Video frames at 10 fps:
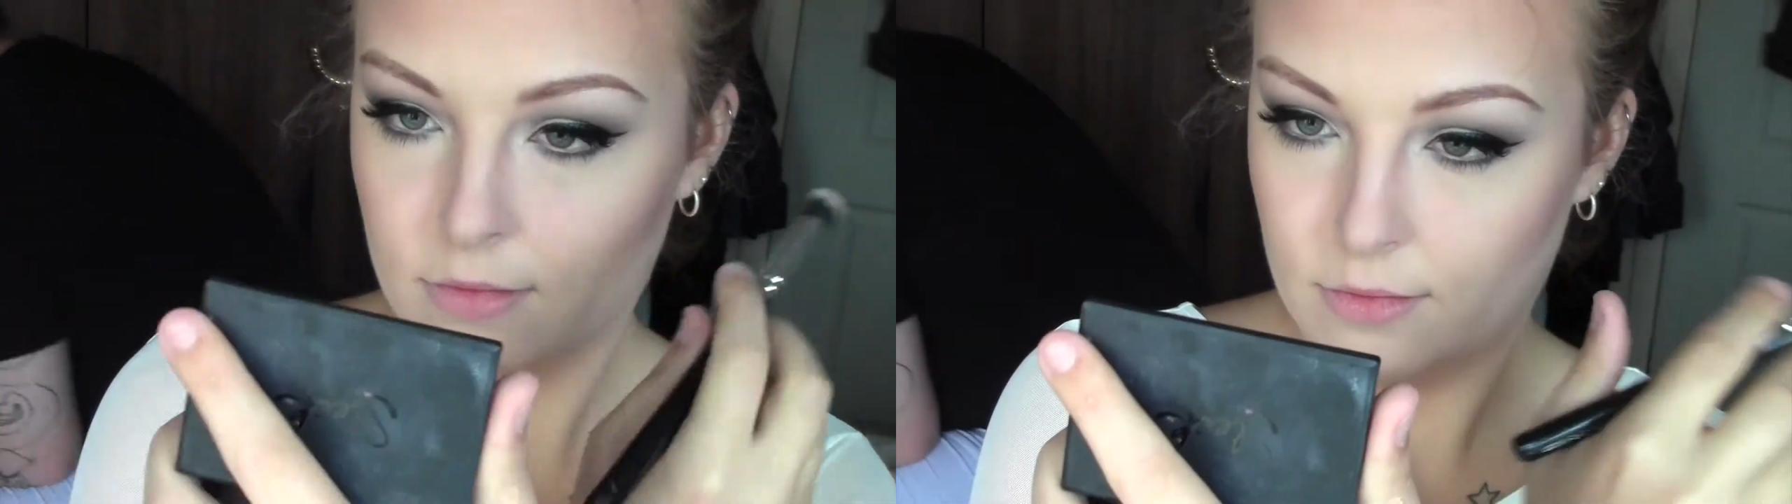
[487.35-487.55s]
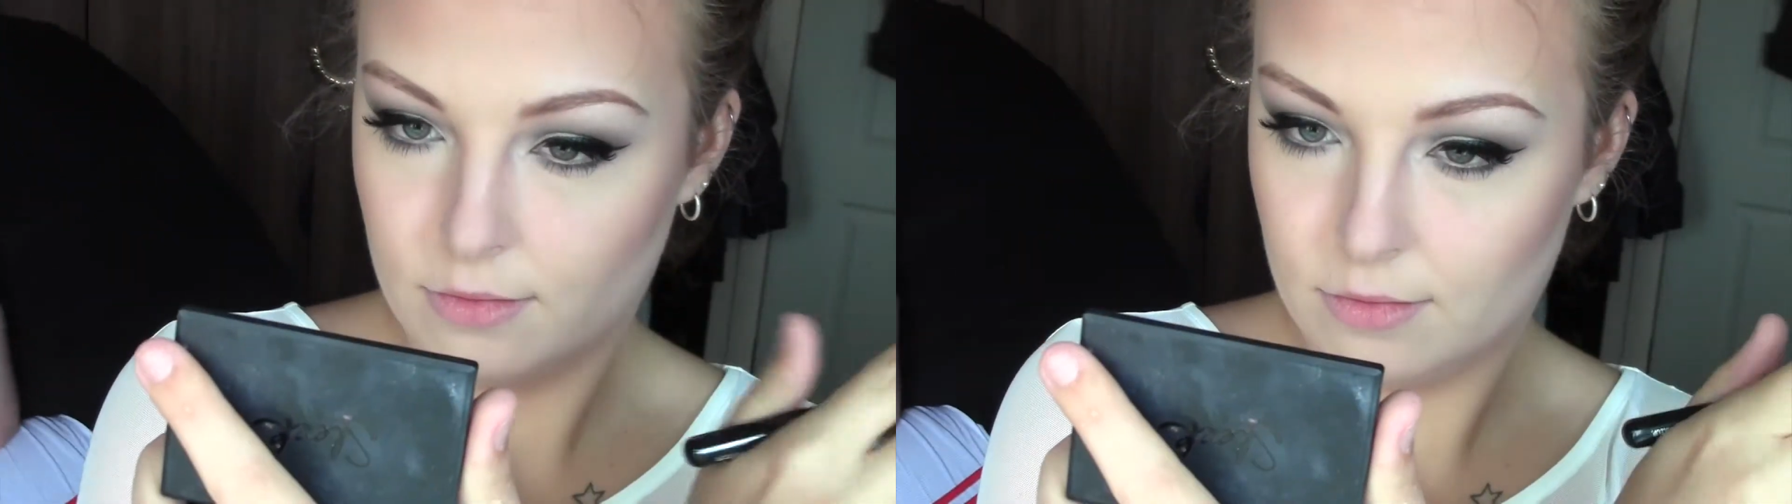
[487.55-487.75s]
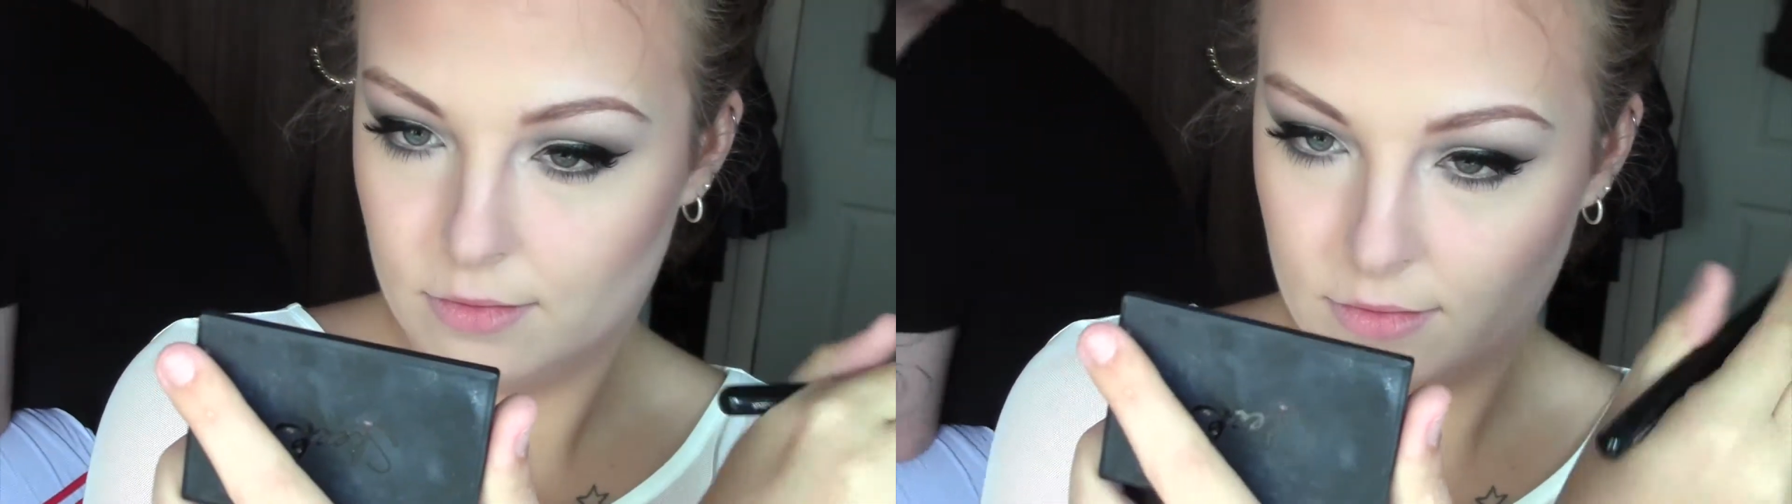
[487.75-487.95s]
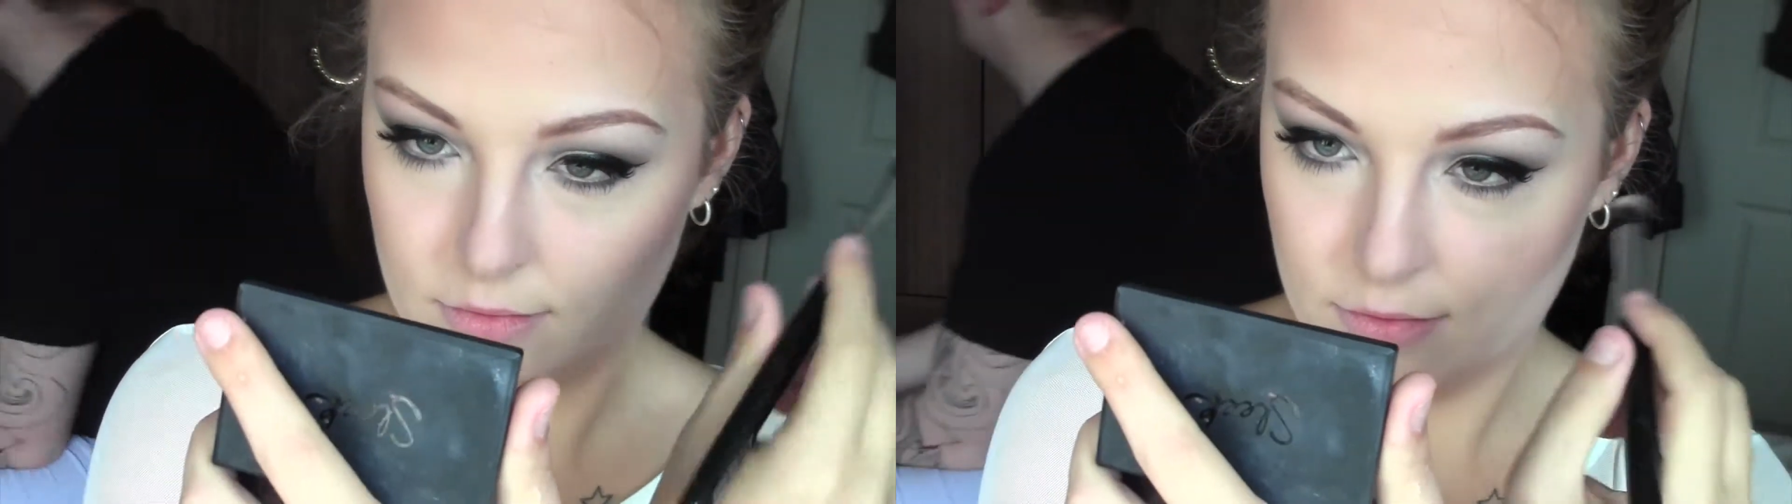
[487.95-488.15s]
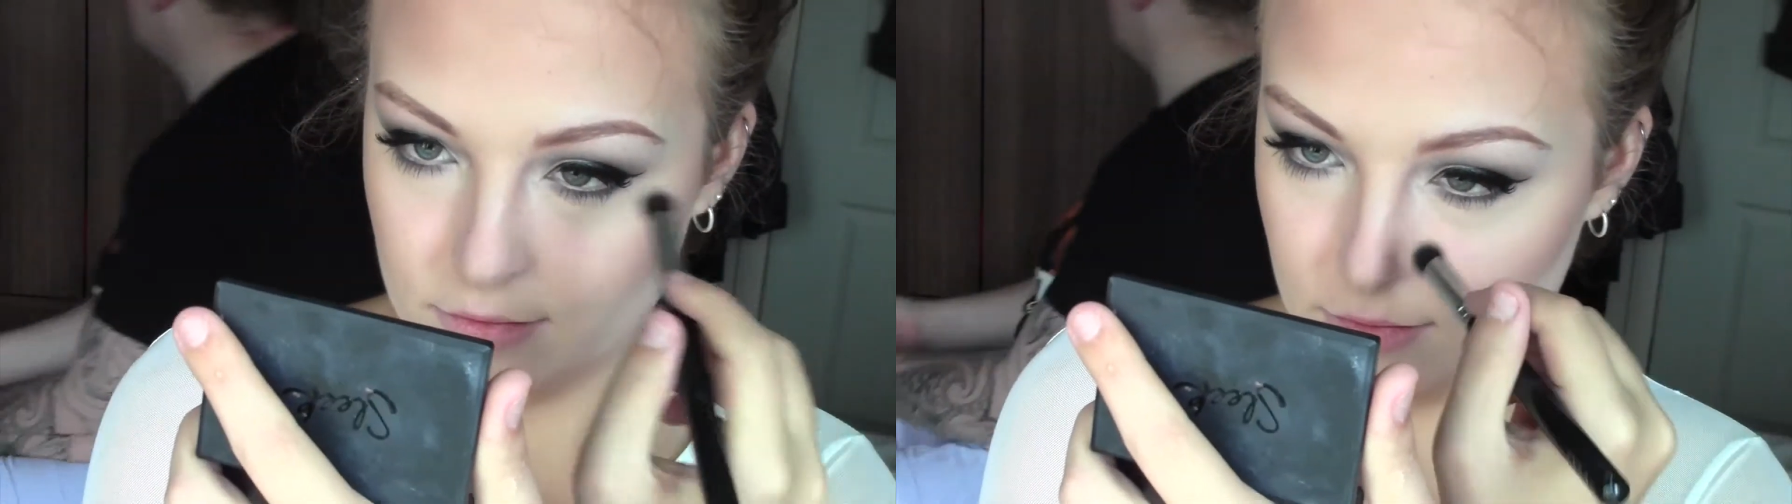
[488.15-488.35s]
brown lines
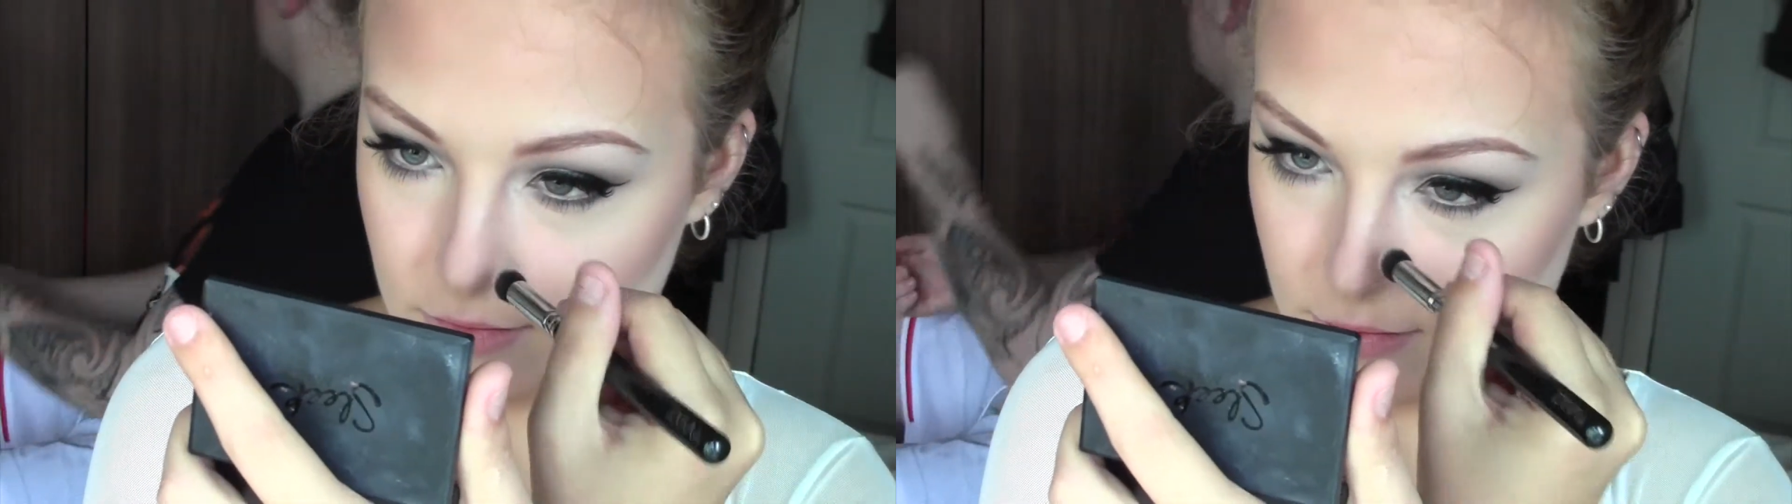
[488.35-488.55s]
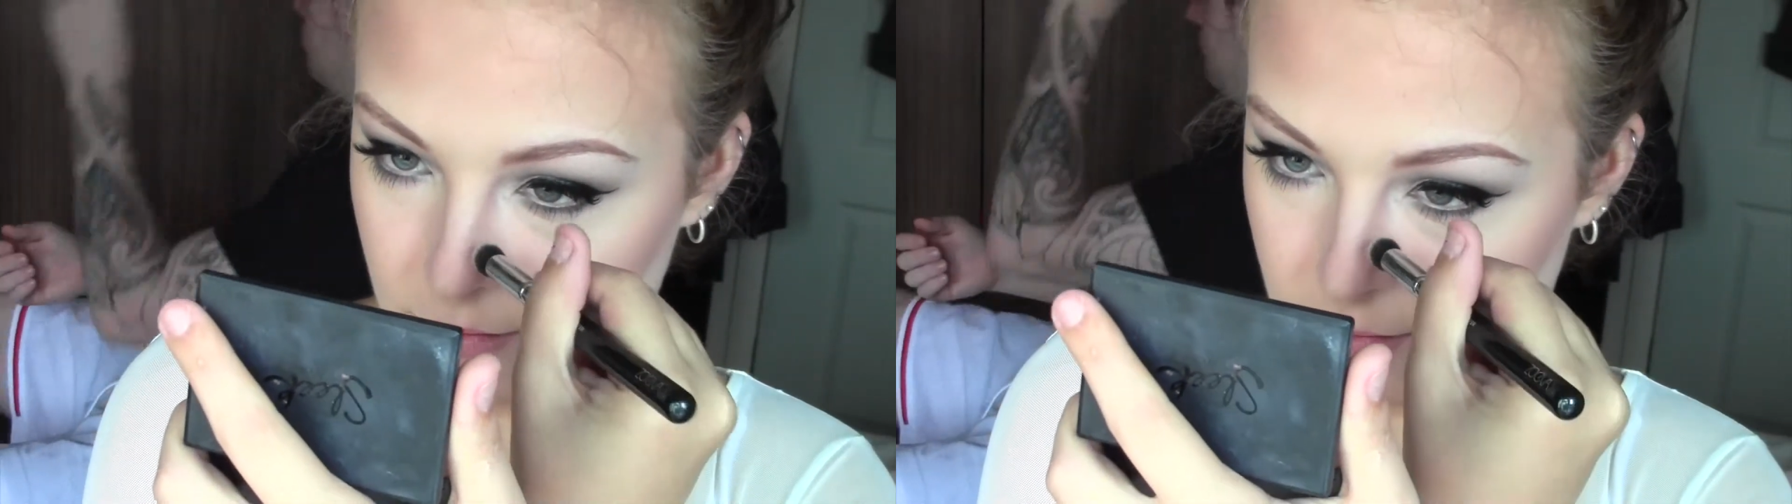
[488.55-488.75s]
down the side of your